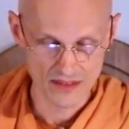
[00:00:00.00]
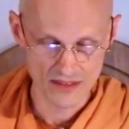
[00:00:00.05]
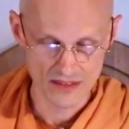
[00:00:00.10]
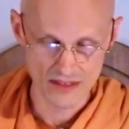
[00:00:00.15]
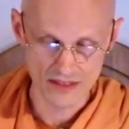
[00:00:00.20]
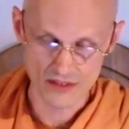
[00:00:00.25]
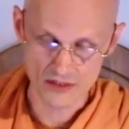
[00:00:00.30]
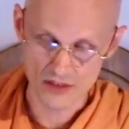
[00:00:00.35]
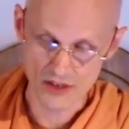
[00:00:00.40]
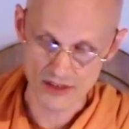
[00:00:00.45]

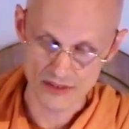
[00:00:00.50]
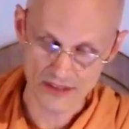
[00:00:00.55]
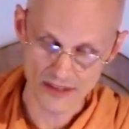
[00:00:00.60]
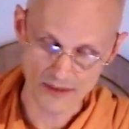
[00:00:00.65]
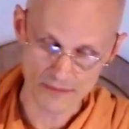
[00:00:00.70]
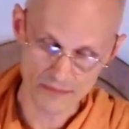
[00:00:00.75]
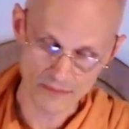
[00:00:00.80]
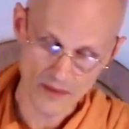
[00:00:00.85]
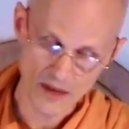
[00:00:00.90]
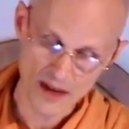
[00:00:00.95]
He taught
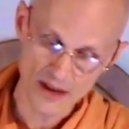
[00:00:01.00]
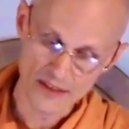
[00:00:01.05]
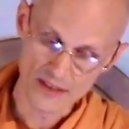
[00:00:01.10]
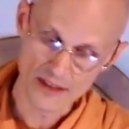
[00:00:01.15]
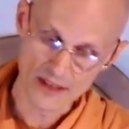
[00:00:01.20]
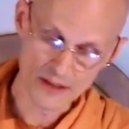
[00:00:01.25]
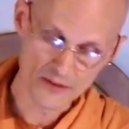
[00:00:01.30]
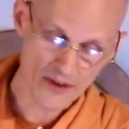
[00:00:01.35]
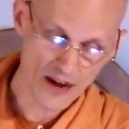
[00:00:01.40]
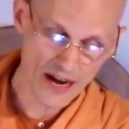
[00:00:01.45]
them, the
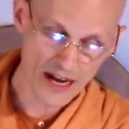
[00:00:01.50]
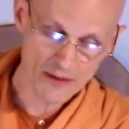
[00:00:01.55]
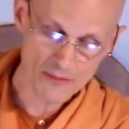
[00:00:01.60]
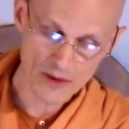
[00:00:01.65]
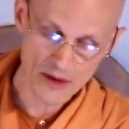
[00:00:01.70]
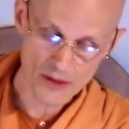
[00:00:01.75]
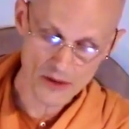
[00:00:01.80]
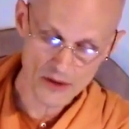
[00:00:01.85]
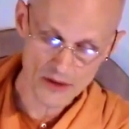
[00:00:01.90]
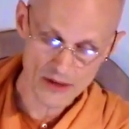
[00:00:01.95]
Divine
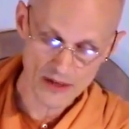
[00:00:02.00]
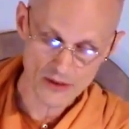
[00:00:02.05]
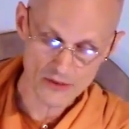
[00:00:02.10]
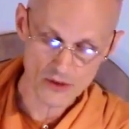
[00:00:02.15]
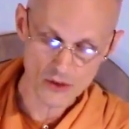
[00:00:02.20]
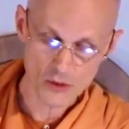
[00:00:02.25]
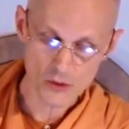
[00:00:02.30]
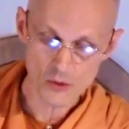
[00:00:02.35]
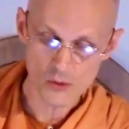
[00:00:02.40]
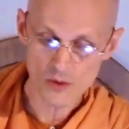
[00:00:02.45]
Mother is
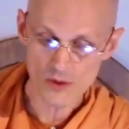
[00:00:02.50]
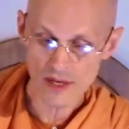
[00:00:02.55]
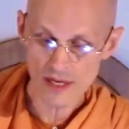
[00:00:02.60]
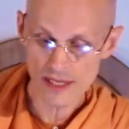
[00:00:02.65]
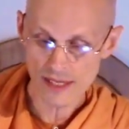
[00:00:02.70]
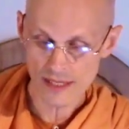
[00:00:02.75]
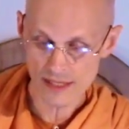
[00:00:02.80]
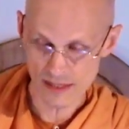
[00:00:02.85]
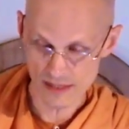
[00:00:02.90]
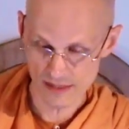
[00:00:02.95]
the
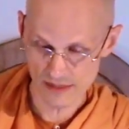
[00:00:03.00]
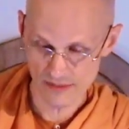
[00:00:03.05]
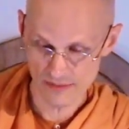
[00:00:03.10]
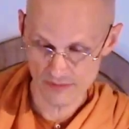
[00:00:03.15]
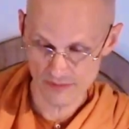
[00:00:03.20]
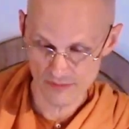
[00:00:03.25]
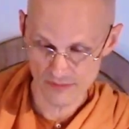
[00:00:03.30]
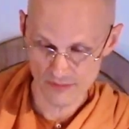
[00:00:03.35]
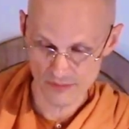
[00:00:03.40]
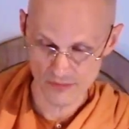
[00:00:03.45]
Kundalini,
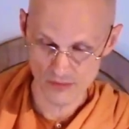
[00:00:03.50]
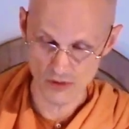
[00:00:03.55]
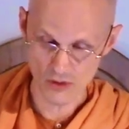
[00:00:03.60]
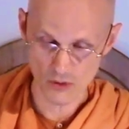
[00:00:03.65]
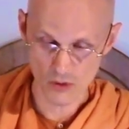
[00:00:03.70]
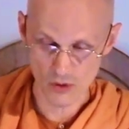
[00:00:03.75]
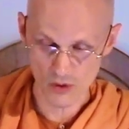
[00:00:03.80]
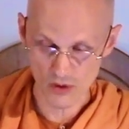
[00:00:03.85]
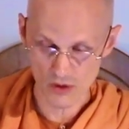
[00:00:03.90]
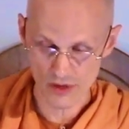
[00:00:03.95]
the
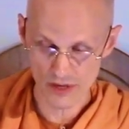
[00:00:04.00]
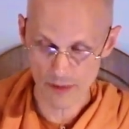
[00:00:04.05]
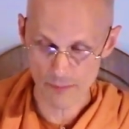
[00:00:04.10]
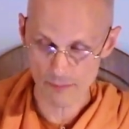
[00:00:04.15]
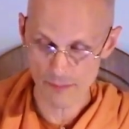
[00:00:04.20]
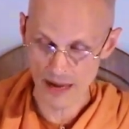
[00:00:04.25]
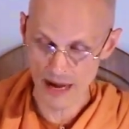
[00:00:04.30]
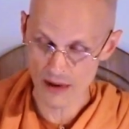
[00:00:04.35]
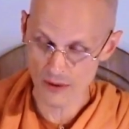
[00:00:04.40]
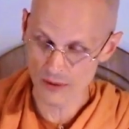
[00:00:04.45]
coiled
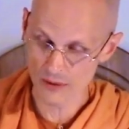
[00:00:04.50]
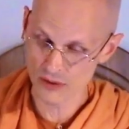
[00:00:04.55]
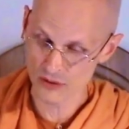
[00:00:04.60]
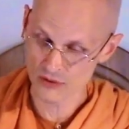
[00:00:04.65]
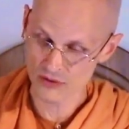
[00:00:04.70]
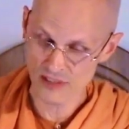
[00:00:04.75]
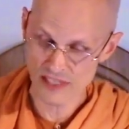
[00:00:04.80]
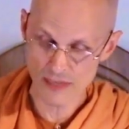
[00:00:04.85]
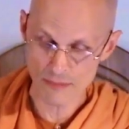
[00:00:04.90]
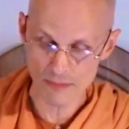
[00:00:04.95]
up power
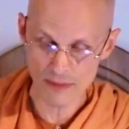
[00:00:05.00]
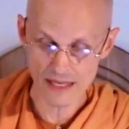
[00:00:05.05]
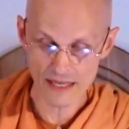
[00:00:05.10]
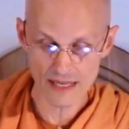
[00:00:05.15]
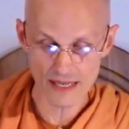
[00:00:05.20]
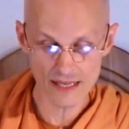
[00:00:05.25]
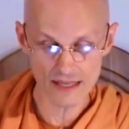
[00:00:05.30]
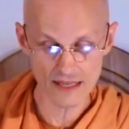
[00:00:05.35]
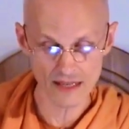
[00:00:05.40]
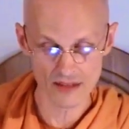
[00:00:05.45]
sleeping
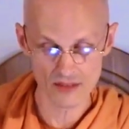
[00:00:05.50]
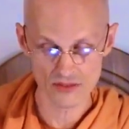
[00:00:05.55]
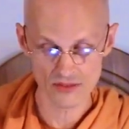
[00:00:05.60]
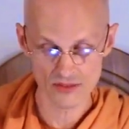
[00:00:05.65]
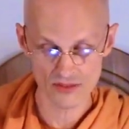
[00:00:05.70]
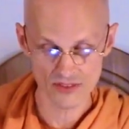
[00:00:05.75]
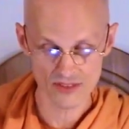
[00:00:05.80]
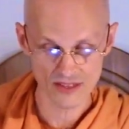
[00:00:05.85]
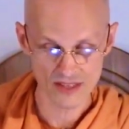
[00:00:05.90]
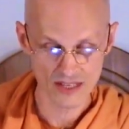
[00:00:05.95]
in
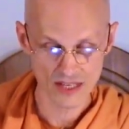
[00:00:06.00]
us.